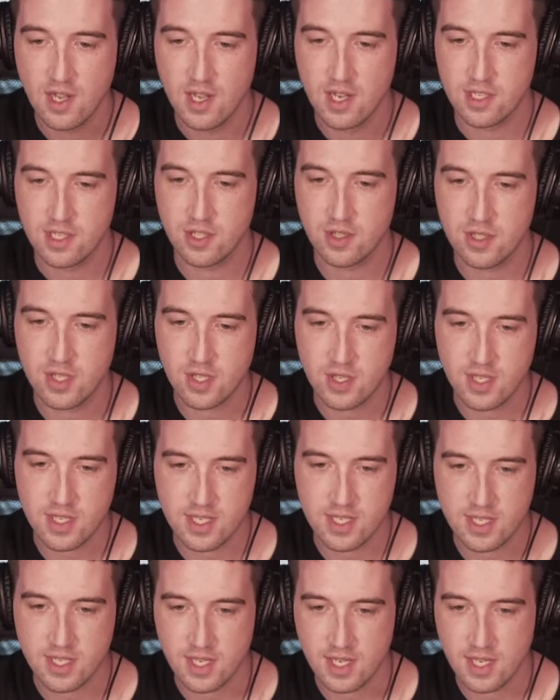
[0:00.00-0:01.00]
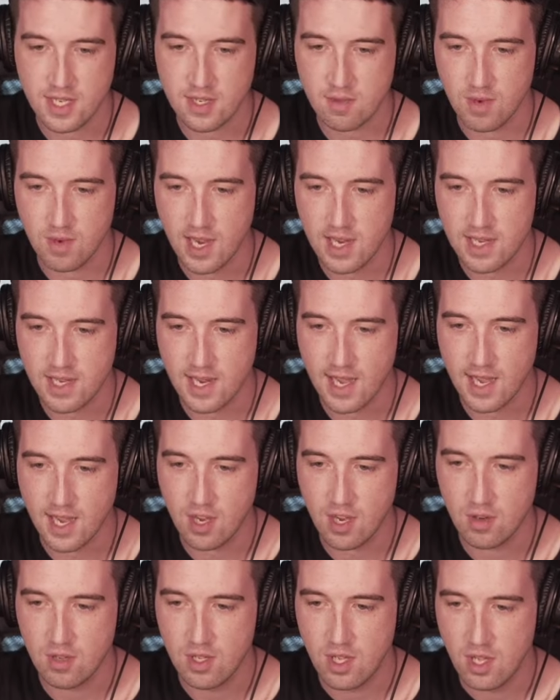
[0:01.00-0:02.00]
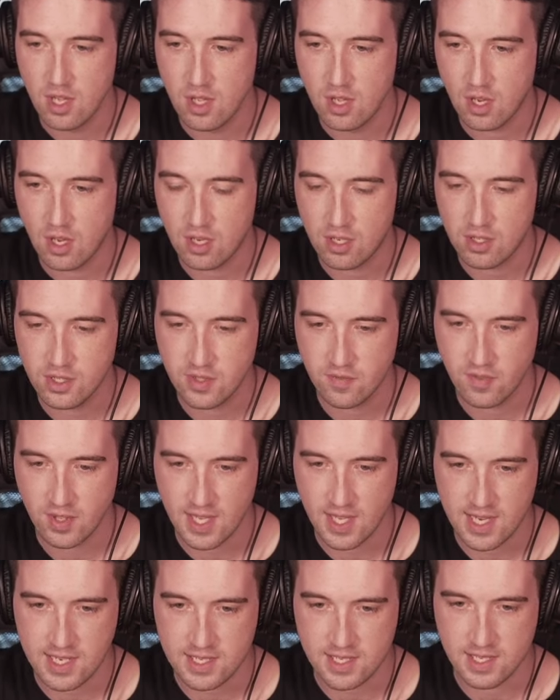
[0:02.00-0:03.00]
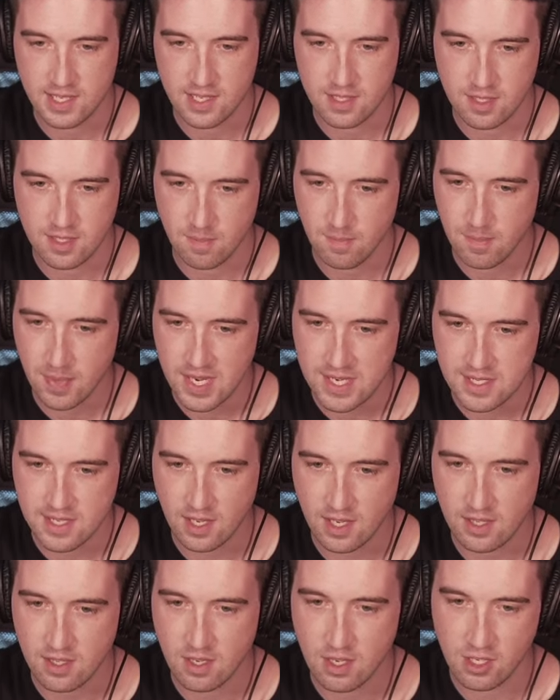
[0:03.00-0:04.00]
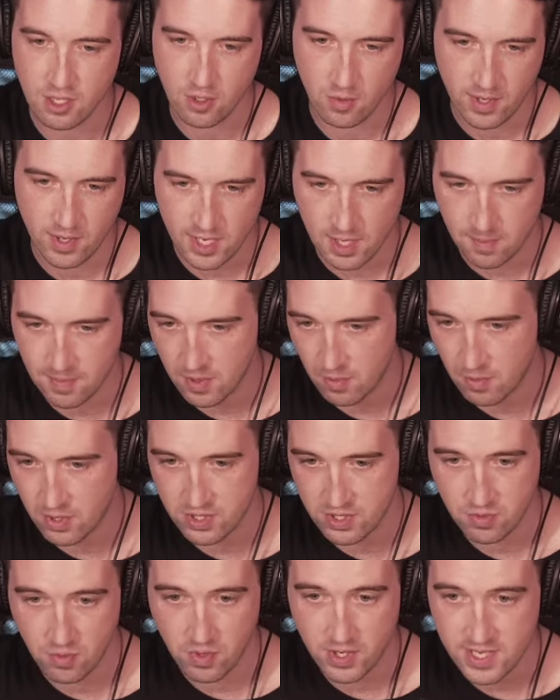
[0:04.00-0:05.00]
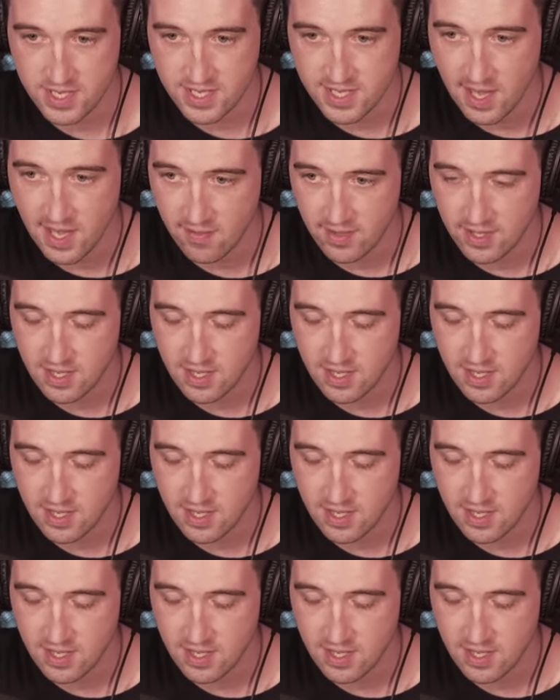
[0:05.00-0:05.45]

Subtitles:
So as you can see right now, all the velocities are basically all the way up at 127.